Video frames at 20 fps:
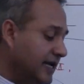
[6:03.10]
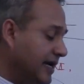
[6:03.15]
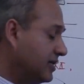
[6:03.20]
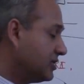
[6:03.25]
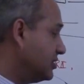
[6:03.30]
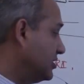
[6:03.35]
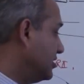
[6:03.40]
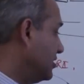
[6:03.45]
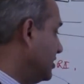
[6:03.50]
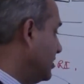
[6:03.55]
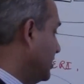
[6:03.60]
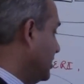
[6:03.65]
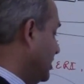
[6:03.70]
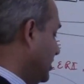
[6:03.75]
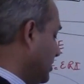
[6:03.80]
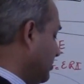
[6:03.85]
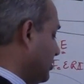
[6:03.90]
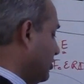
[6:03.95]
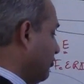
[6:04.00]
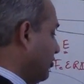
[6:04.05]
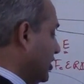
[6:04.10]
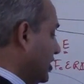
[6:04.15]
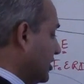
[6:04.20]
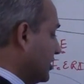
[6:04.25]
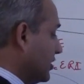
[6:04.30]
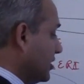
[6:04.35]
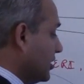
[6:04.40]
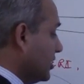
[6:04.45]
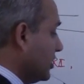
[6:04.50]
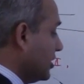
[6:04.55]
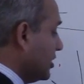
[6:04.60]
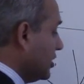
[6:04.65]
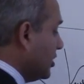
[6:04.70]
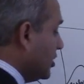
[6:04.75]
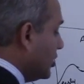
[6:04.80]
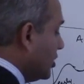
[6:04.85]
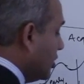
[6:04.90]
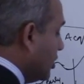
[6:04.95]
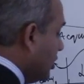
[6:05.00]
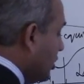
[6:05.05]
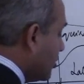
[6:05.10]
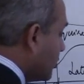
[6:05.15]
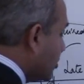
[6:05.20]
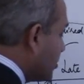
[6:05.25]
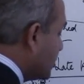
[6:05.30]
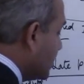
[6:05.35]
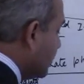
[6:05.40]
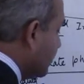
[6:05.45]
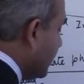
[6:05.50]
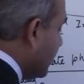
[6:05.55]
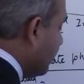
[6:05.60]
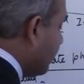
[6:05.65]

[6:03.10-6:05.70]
the action? Number one, leukotriene